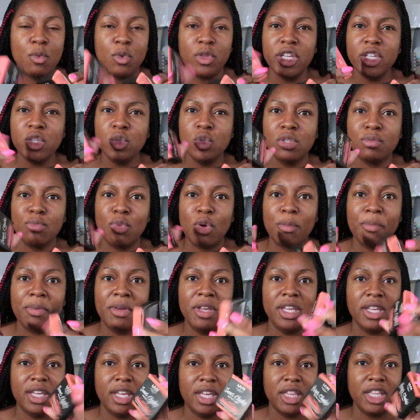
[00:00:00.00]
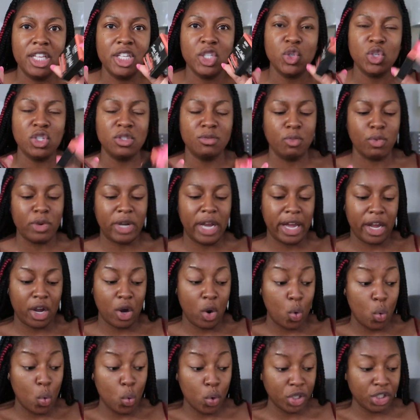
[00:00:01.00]
Well, this was more pinky. This one's more like
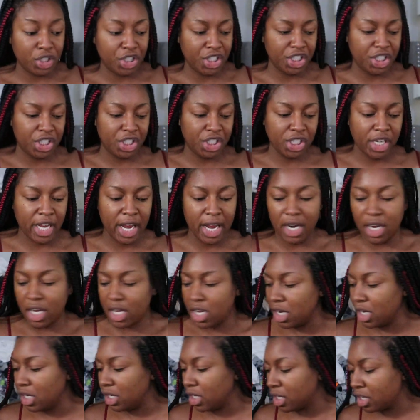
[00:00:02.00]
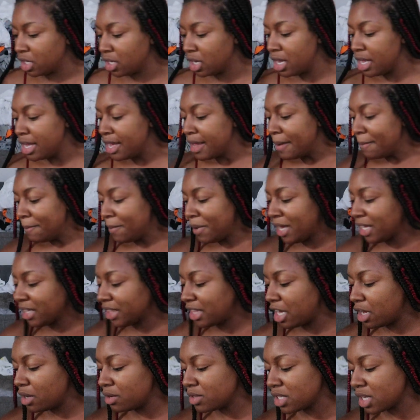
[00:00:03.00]
an orangish kind of color. Picked
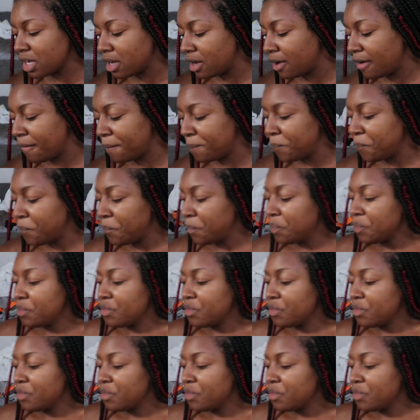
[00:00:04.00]
those up.